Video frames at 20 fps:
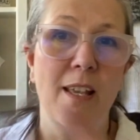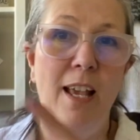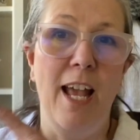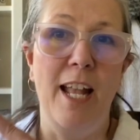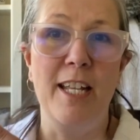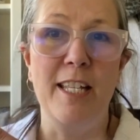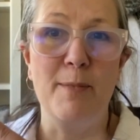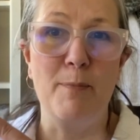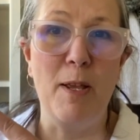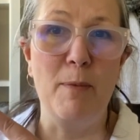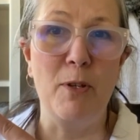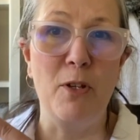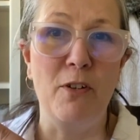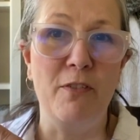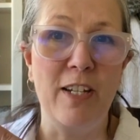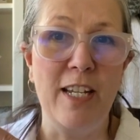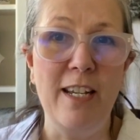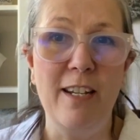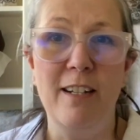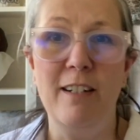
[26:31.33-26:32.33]
and it's maybe
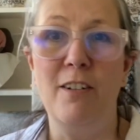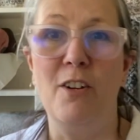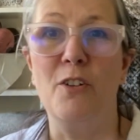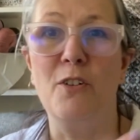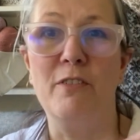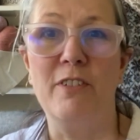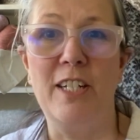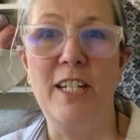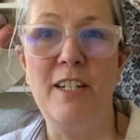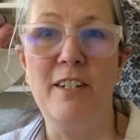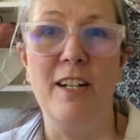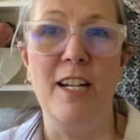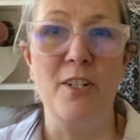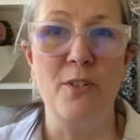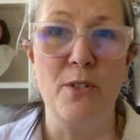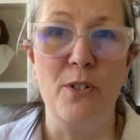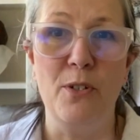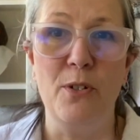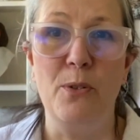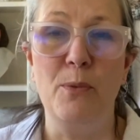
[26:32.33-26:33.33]
over here or over here, I
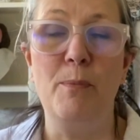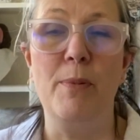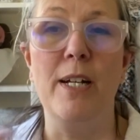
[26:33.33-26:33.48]
don't know,